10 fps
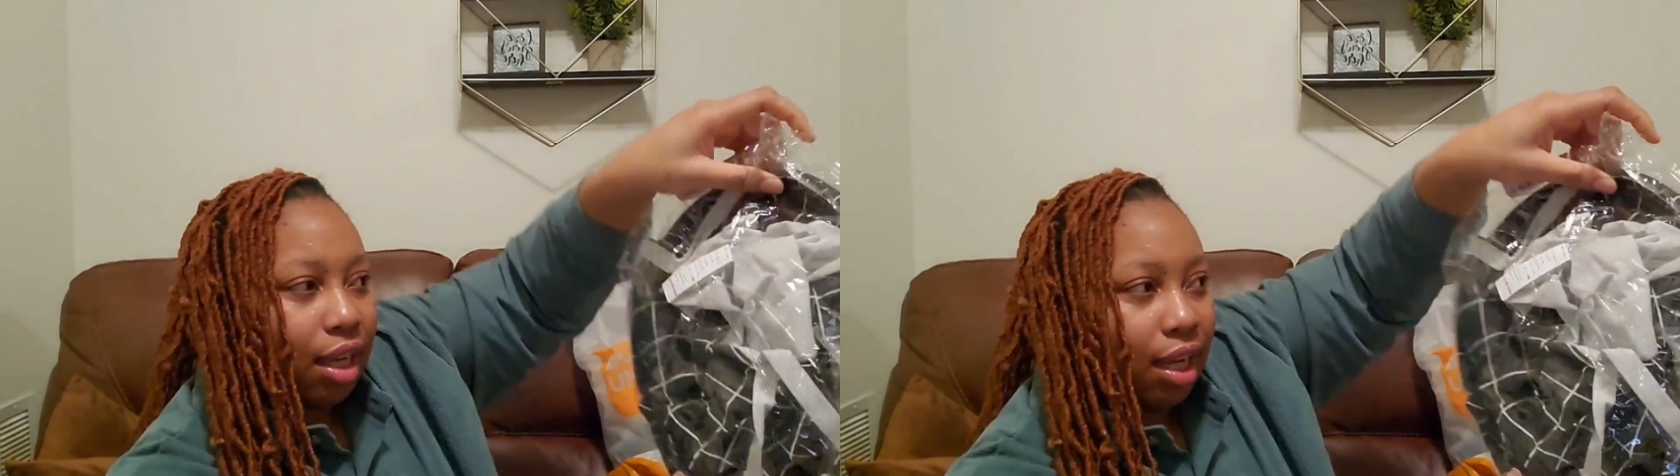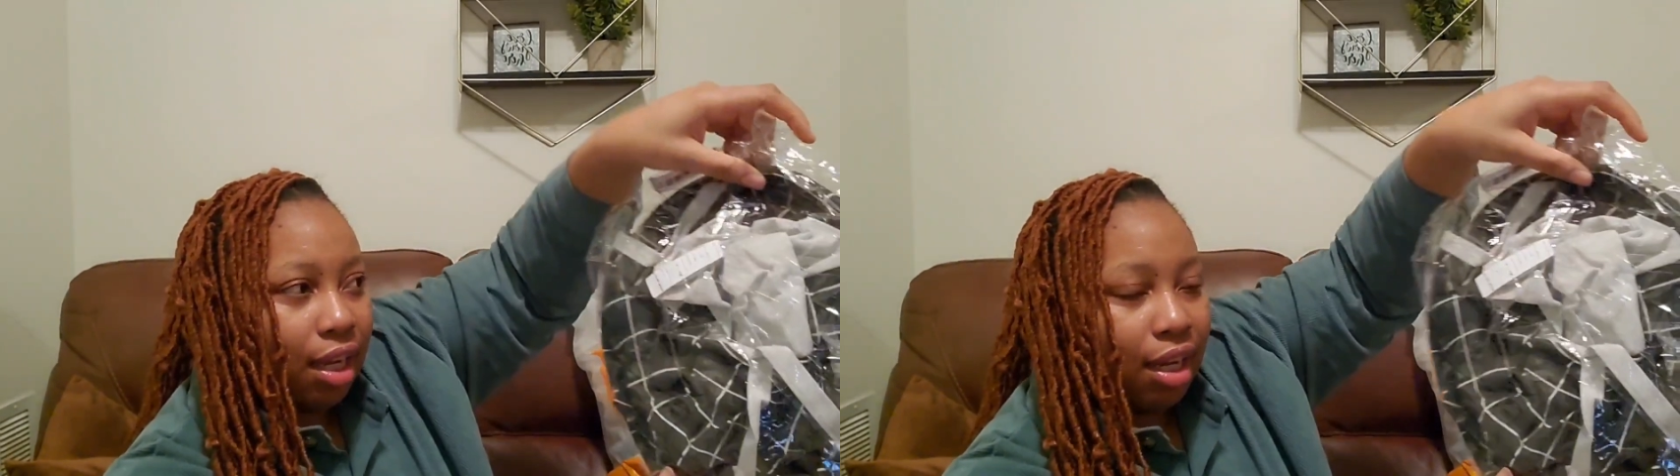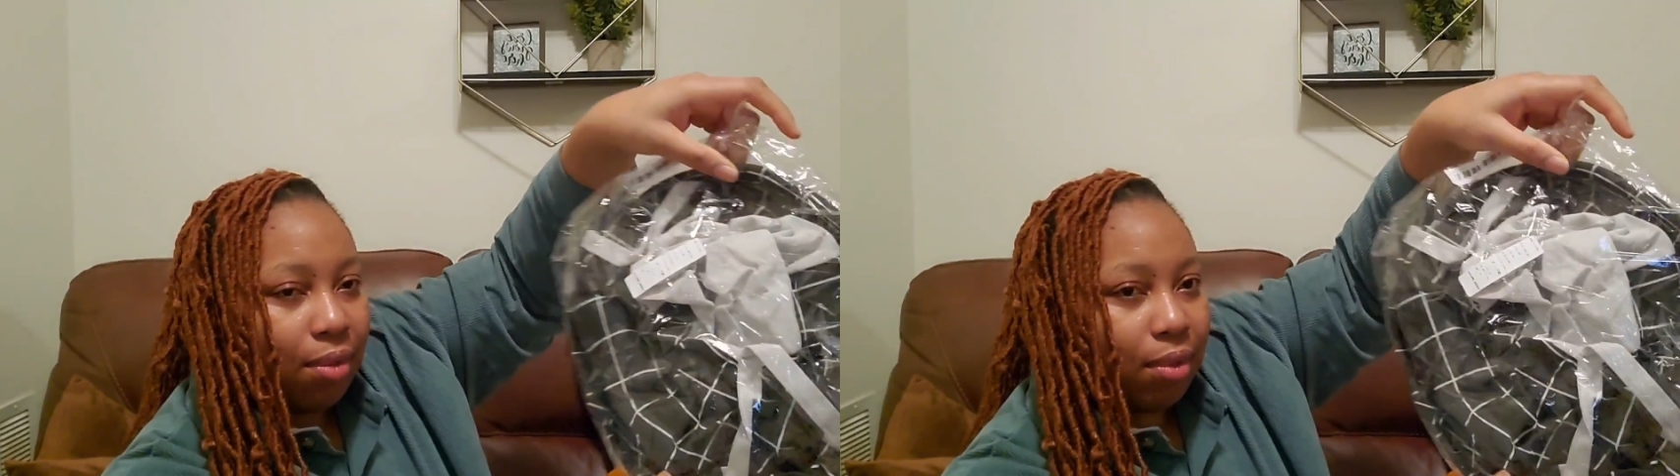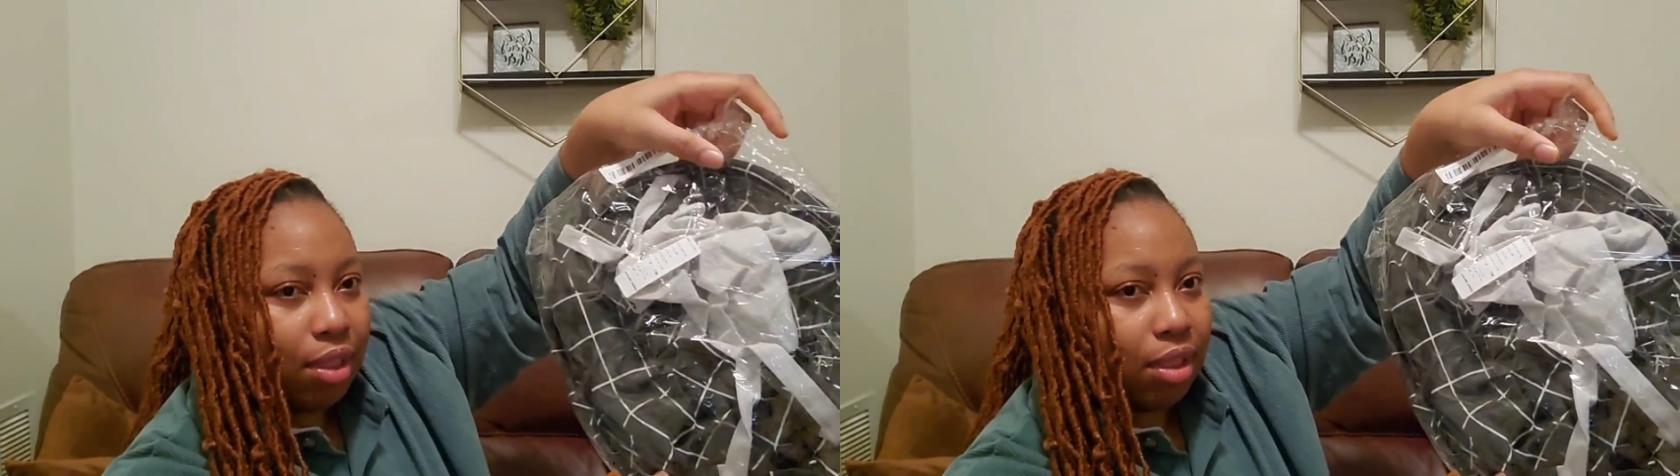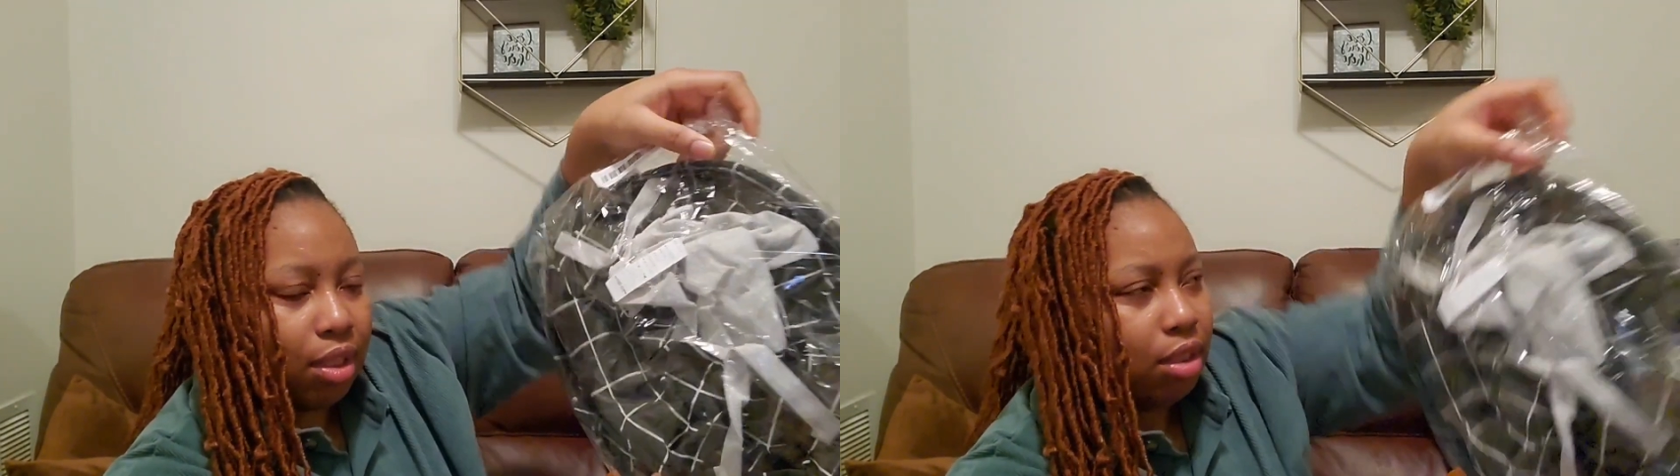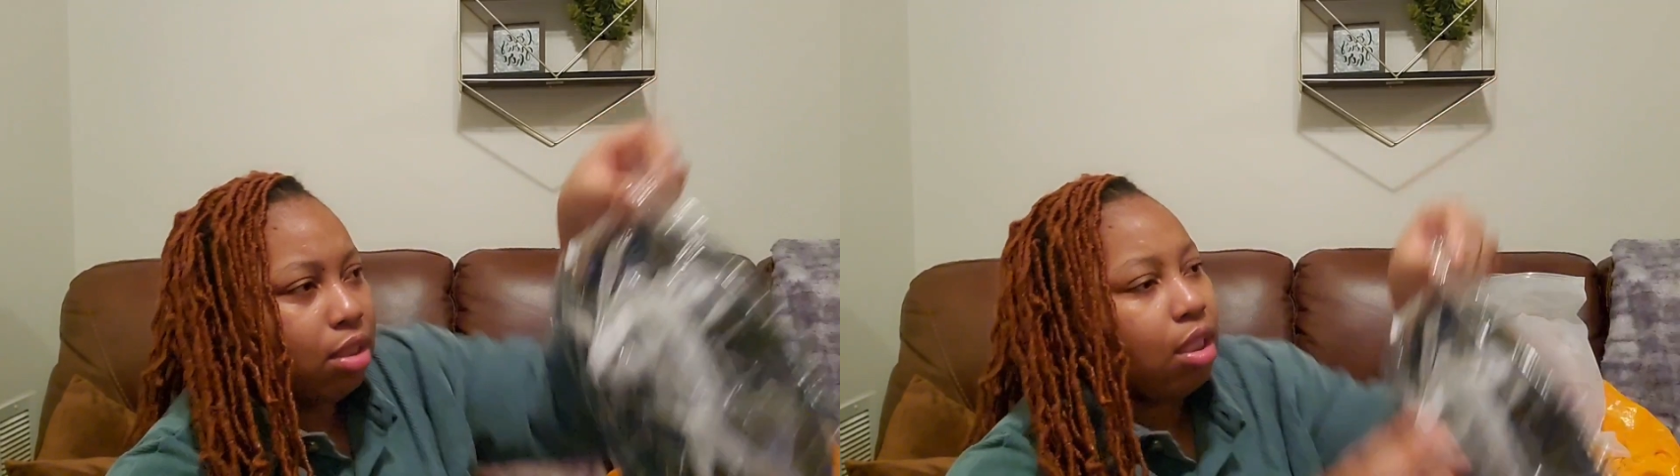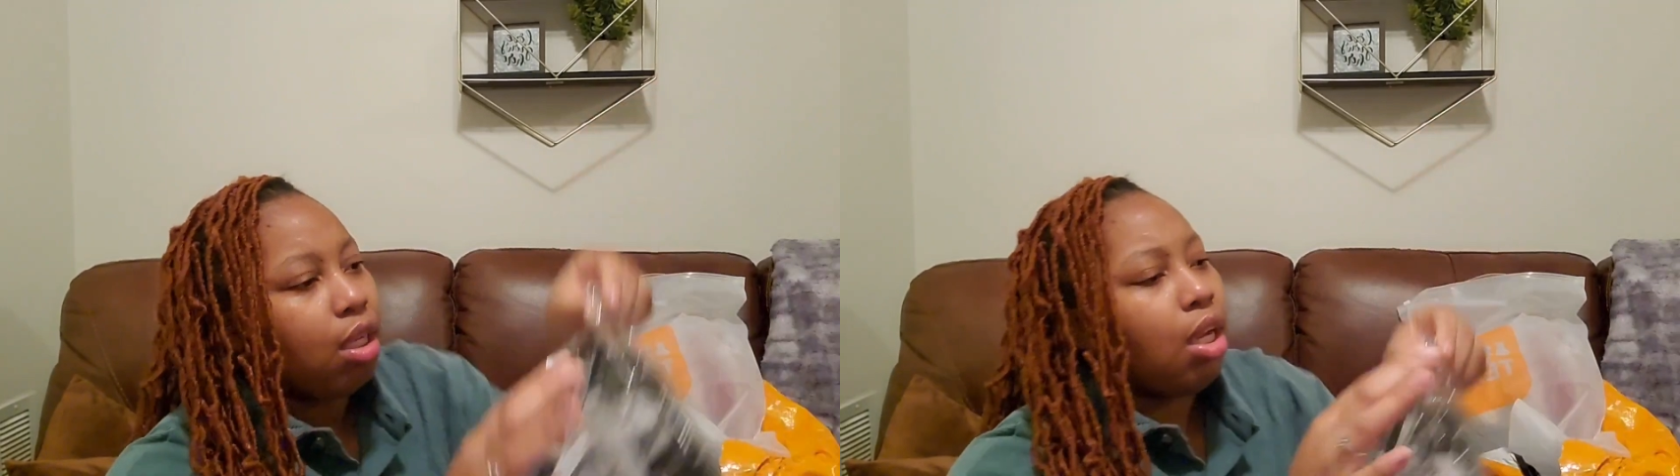I got was this.